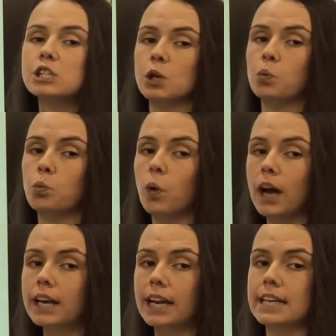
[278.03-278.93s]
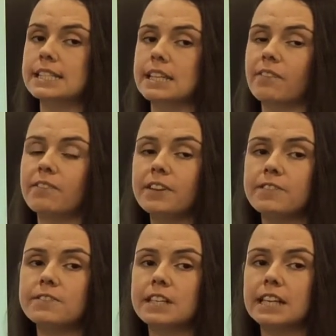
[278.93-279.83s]
So 1 less than
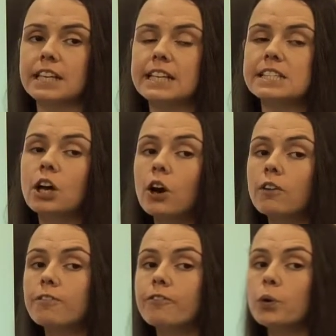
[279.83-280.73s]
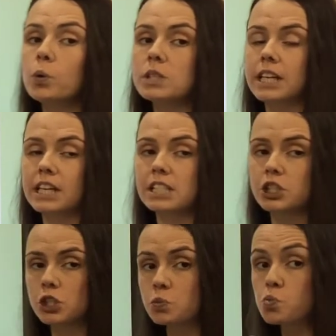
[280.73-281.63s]
15 is 14, because it's
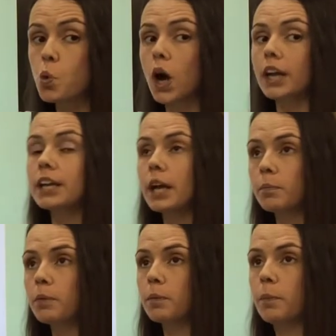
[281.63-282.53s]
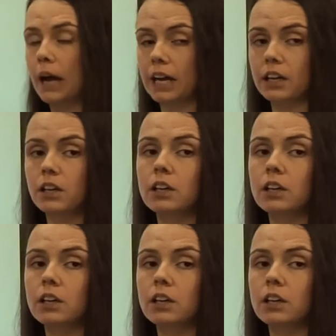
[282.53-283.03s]
just one number back.